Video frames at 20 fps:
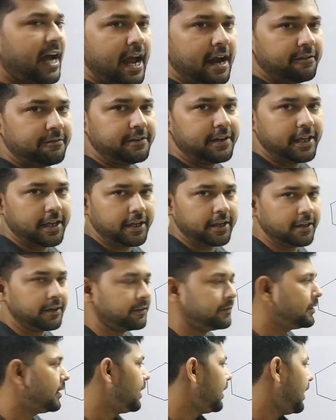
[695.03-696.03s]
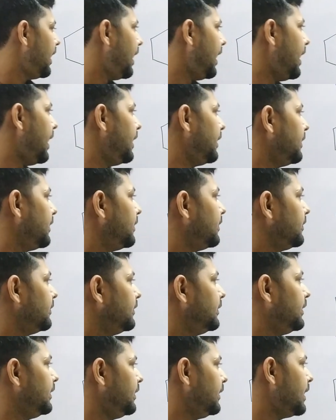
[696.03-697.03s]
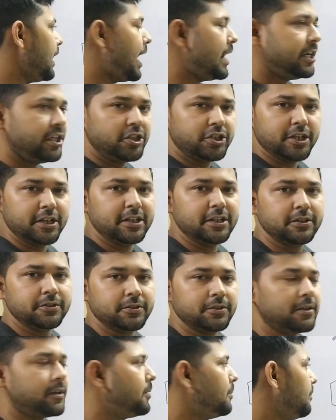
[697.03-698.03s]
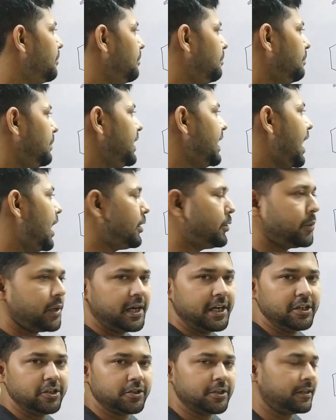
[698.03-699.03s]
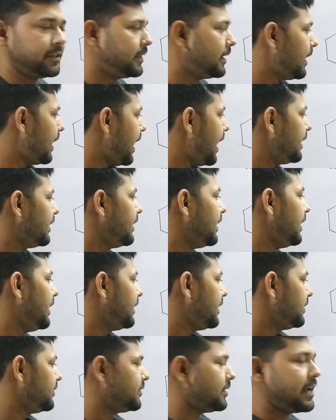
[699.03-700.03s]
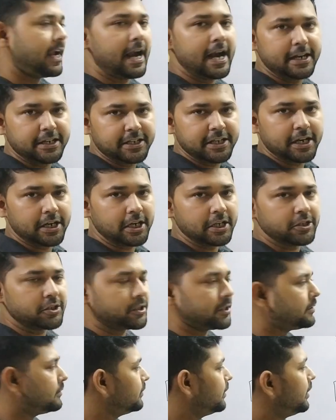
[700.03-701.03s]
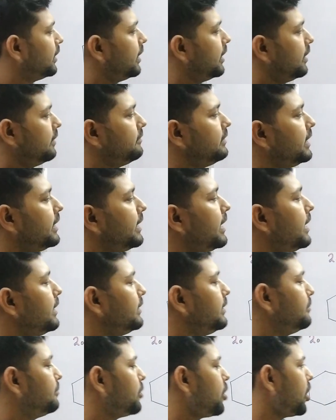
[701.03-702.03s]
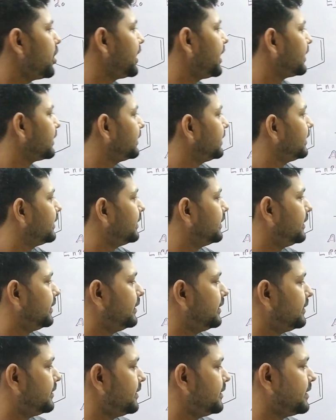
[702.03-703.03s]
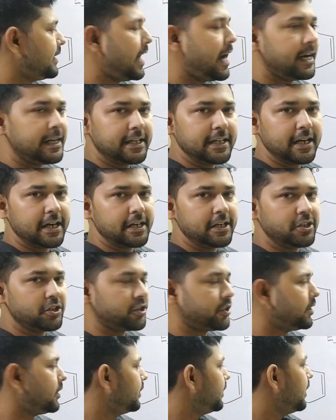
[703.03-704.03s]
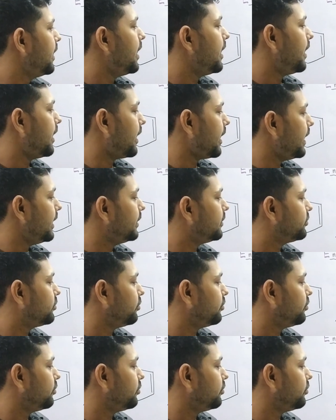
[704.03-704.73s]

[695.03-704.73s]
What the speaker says: I have taken, and the addition is Br2 addition, and it is anti-addition. We'll get the product. This is anti-addition, right?